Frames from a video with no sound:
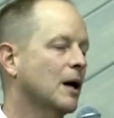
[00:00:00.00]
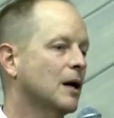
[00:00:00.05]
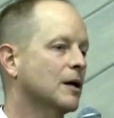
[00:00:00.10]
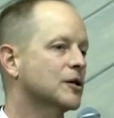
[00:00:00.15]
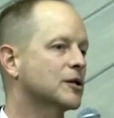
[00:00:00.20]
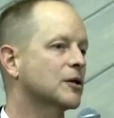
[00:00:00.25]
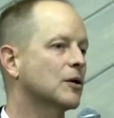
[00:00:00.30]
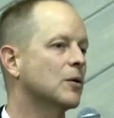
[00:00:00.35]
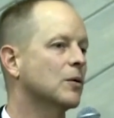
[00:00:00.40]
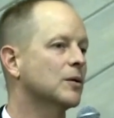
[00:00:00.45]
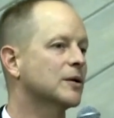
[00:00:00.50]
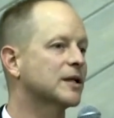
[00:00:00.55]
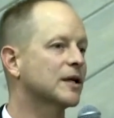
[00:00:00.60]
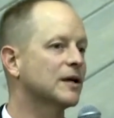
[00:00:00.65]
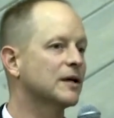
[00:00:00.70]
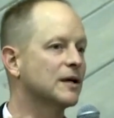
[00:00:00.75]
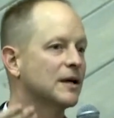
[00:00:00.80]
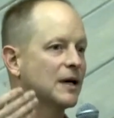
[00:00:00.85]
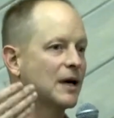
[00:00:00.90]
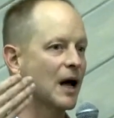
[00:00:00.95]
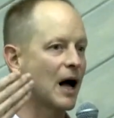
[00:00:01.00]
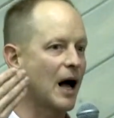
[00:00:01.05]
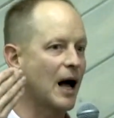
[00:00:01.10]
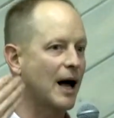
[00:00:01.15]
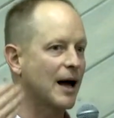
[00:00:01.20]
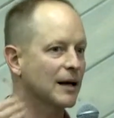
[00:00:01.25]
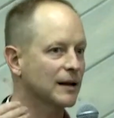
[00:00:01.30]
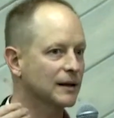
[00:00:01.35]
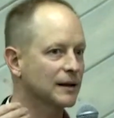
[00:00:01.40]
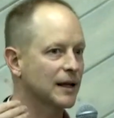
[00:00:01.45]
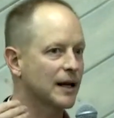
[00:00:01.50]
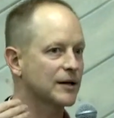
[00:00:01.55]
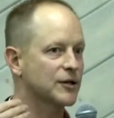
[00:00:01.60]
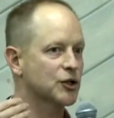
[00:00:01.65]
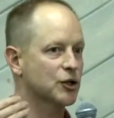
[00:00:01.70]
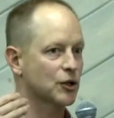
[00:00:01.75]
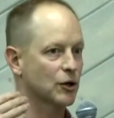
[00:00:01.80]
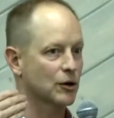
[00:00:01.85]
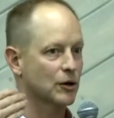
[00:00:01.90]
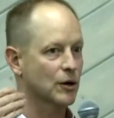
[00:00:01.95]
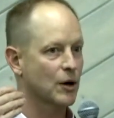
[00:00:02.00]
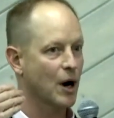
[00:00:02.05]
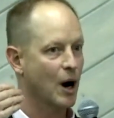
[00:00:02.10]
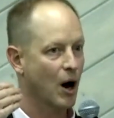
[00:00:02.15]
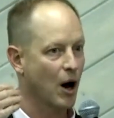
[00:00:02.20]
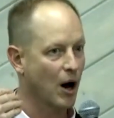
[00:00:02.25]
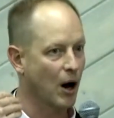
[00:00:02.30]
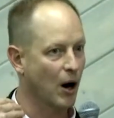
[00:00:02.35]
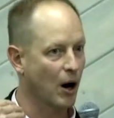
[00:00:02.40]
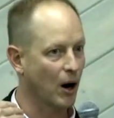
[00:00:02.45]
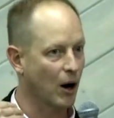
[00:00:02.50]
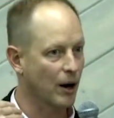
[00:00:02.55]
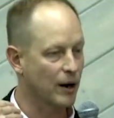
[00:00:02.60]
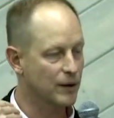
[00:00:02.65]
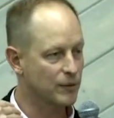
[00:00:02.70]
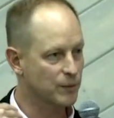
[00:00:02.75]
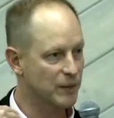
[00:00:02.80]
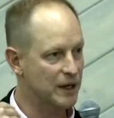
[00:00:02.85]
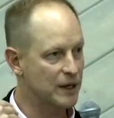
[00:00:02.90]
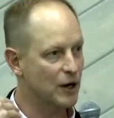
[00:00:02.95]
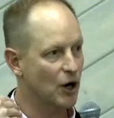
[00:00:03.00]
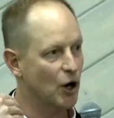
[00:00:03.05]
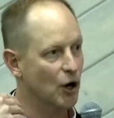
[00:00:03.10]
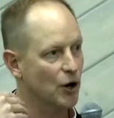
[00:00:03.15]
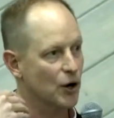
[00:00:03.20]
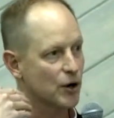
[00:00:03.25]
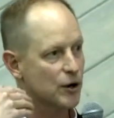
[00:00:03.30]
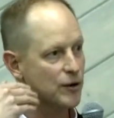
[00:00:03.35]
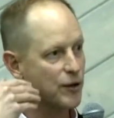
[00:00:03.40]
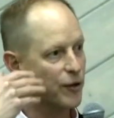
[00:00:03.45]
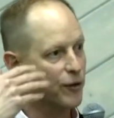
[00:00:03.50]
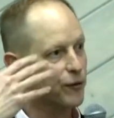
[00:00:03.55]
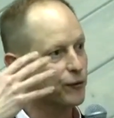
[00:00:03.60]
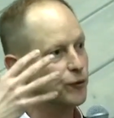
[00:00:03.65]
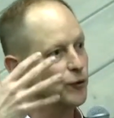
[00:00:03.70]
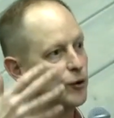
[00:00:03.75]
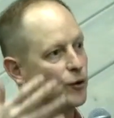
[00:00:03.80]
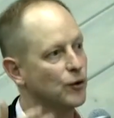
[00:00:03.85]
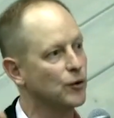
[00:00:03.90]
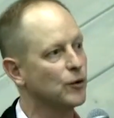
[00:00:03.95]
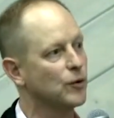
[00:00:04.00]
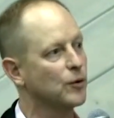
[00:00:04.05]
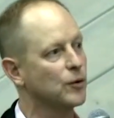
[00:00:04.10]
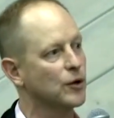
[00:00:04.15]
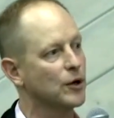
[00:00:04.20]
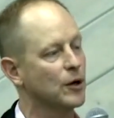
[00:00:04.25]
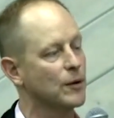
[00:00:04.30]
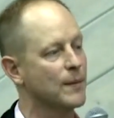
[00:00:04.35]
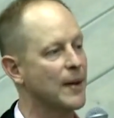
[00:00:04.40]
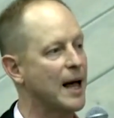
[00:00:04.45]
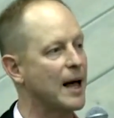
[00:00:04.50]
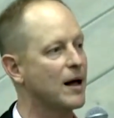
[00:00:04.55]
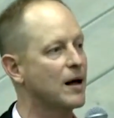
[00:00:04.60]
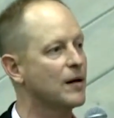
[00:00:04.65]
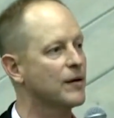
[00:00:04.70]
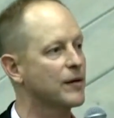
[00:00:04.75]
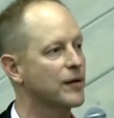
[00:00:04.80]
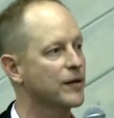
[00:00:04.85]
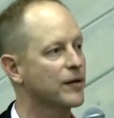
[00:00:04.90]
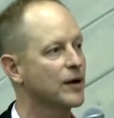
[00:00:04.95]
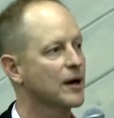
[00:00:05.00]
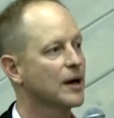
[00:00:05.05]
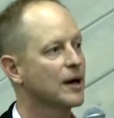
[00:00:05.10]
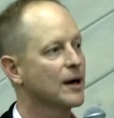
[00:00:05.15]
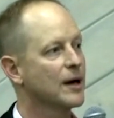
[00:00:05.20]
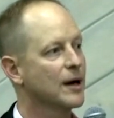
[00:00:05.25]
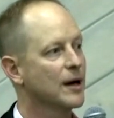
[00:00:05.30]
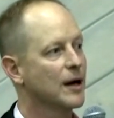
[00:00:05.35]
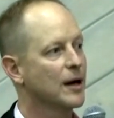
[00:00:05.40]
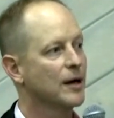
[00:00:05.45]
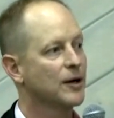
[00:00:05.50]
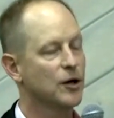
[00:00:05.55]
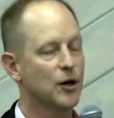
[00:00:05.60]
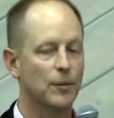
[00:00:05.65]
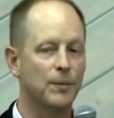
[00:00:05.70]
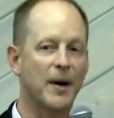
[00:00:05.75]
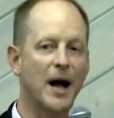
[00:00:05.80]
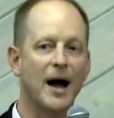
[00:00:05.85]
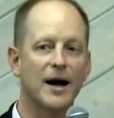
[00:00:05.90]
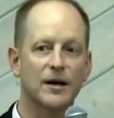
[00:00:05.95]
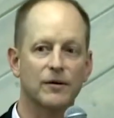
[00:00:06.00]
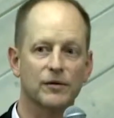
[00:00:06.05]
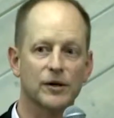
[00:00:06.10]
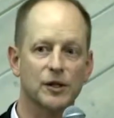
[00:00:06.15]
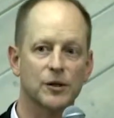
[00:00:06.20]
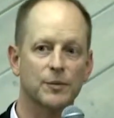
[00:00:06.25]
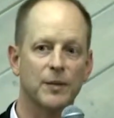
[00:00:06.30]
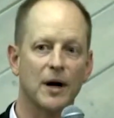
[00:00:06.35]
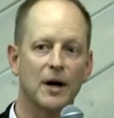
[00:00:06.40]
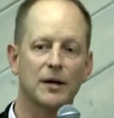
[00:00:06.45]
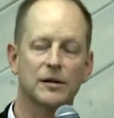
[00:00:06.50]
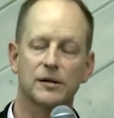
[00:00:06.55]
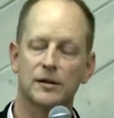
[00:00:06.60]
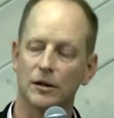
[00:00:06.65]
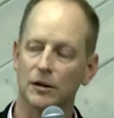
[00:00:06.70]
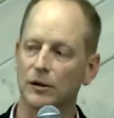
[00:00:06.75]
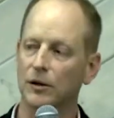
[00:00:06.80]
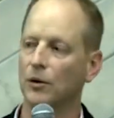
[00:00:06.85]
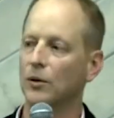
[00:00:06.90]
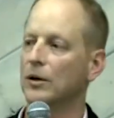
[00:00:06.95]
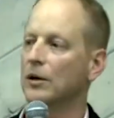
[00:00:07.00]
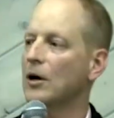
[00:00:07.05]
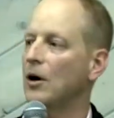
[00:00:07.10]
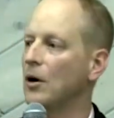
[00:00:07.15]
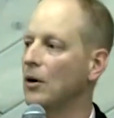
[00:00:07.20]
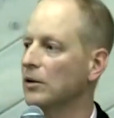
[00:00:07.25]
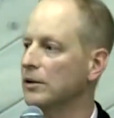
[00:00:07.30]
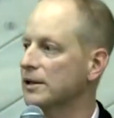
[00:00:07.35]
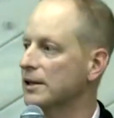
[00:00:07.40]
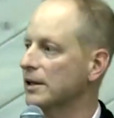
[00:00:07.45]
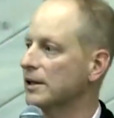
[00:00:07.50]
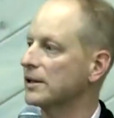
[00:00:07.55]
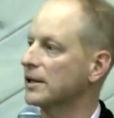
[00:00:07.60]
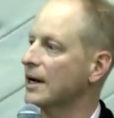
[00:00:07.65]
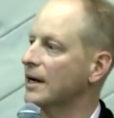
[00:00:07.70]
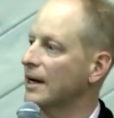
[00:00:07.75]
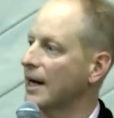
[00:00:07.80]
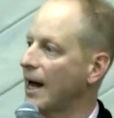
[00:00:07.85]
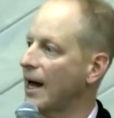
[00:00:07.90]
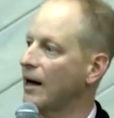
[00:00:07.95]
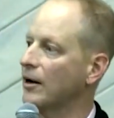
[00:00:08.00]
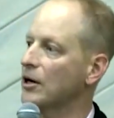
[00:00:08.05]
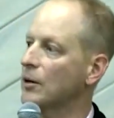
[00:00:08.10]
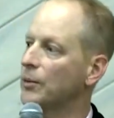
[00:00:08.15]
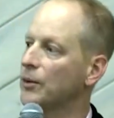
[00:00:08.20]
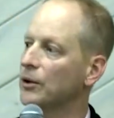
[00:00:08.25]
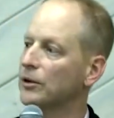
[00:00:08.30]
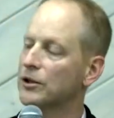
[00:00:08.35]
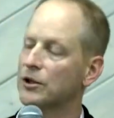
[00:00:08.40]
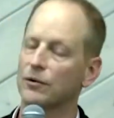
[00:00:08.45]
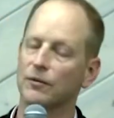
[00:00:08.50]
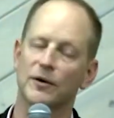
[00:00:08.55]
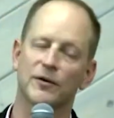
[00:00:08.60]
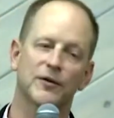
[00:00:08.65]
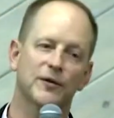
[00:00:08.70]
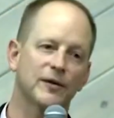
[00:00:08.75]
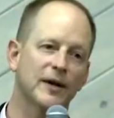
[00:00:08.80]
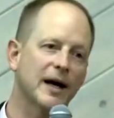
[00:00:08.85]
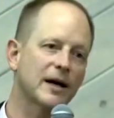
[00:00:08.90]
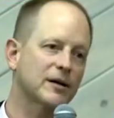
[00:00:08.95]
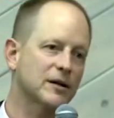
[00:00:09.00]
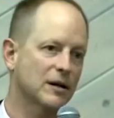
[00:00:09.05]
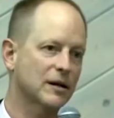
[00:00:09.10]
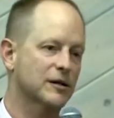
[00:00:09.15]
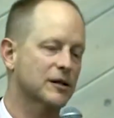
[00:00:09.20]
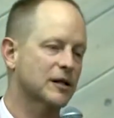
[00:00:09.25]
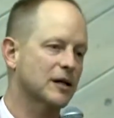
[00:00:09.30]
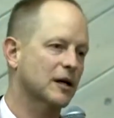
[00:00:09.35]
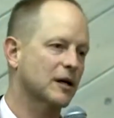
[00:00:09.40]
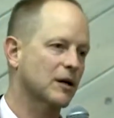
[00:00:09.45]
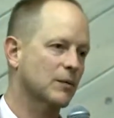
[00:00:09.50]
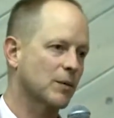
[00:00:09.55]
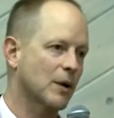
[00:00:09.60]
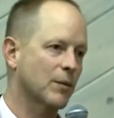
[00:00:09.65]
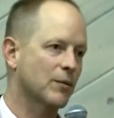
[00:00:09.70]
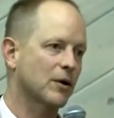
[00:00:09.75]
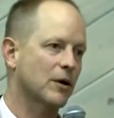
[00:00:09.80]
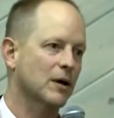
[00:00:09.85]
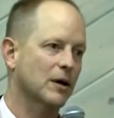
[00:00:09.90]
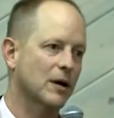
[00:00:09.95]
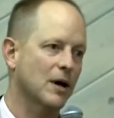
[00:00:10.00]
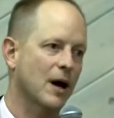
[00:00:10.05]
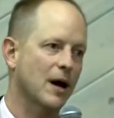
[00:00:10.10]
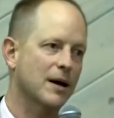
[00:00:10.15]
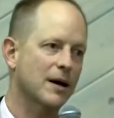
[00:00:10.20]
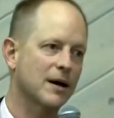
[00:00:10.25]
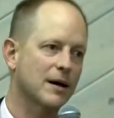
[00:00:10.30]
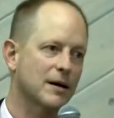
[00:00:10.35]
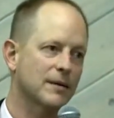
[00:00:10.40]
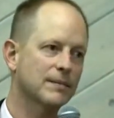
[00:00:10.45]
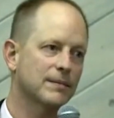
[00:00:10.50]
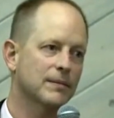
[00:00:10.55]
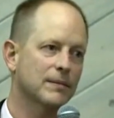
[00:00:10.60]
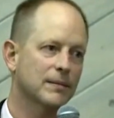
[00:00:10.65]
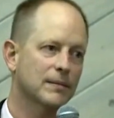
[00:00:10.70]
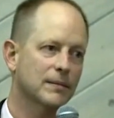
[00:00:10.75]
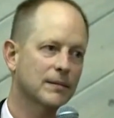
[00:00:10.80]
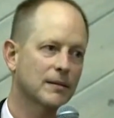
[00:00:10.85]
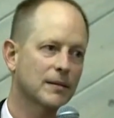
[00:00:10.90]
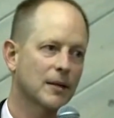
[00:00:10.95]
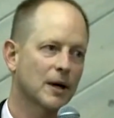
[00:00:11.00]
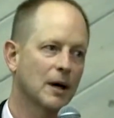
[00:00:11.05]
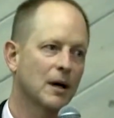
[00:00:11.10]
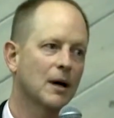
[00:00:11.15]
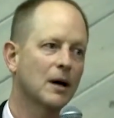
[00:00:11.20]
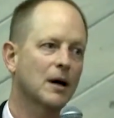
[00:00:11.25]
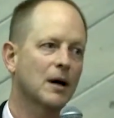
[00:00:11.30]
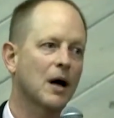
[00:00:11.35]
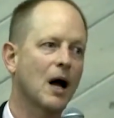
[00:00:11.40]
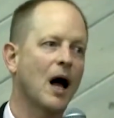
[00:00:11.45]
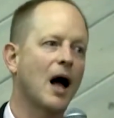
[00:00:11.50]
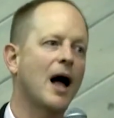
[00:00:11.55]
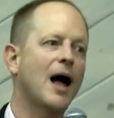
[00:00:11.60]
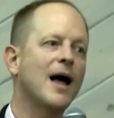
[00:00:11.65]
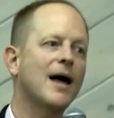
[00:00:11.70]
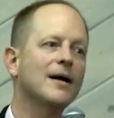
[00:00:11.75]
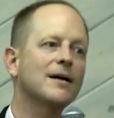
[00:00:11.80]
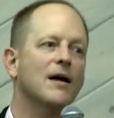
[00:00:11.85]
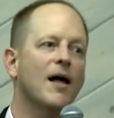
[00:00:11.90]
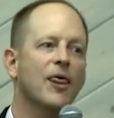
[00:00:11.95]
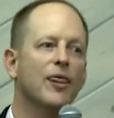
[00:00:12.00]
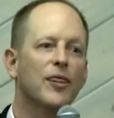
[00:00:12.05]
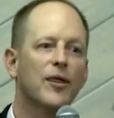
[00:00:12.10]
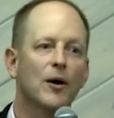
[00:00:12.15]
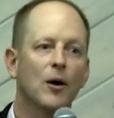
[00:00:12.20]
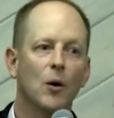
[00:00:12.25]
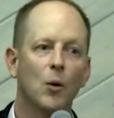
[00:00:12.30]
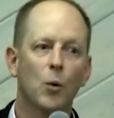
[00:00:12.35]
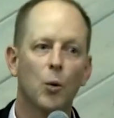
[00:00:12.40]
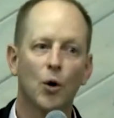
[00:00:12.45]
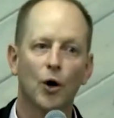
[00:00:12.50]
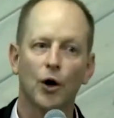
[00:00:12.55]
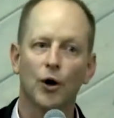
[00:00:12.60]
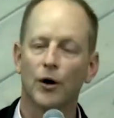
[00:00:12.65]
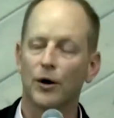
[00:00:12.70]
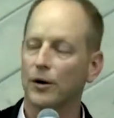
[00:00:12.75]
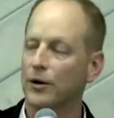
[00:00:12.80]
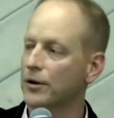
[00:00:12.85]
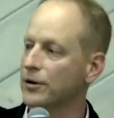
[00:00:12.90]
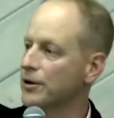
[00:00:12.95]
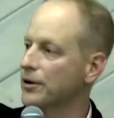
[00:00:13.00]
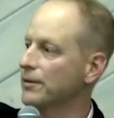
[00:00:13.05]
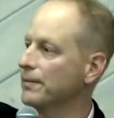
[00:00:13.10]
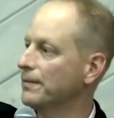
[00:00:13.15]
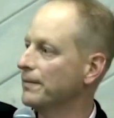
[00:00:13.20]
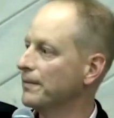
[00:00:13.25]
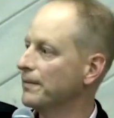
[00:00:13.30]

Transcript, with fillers: So to not let your heart be heard through your mouth, your body responds. The Lord holds us accountable to reflect the second member of the Godhead God, the Word.